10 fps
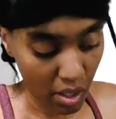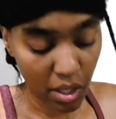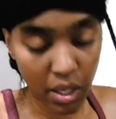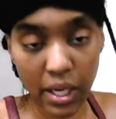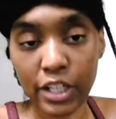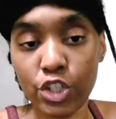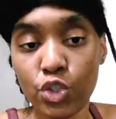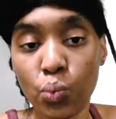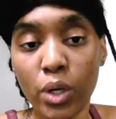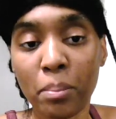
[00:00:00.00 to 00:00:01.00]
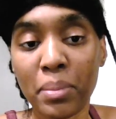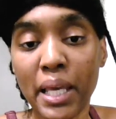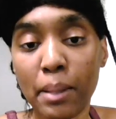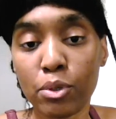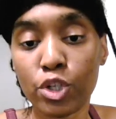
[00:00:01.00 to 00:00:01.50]
and I just want to be
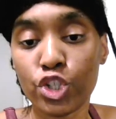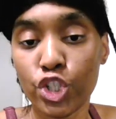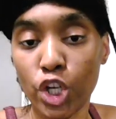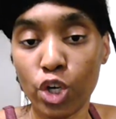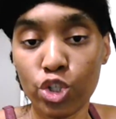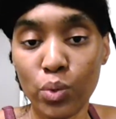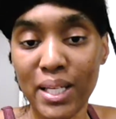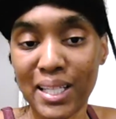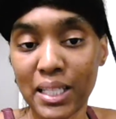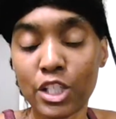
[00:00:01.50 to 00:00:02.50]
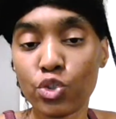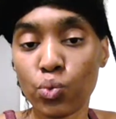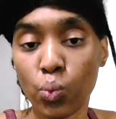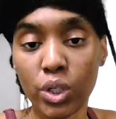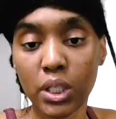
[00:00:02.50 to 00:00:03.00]
able to show you at least
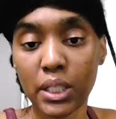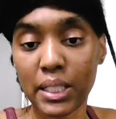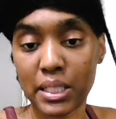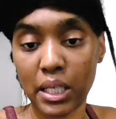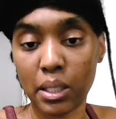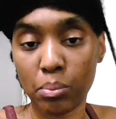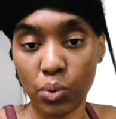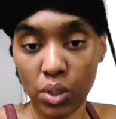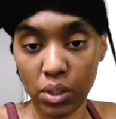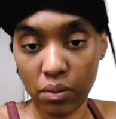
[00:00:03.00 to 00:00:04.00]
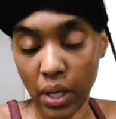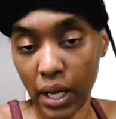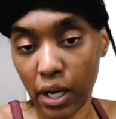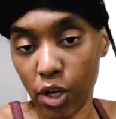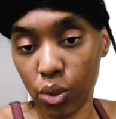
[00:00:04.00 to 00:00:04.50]
one good example of
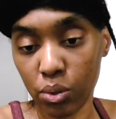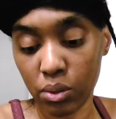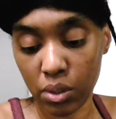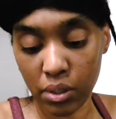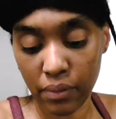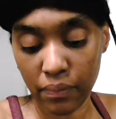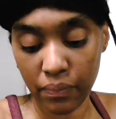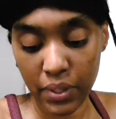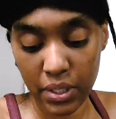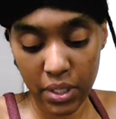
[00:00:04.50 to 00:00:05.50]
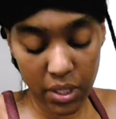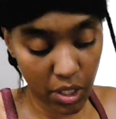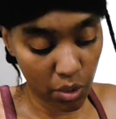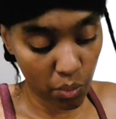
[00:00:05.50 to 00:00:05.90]
how this is going to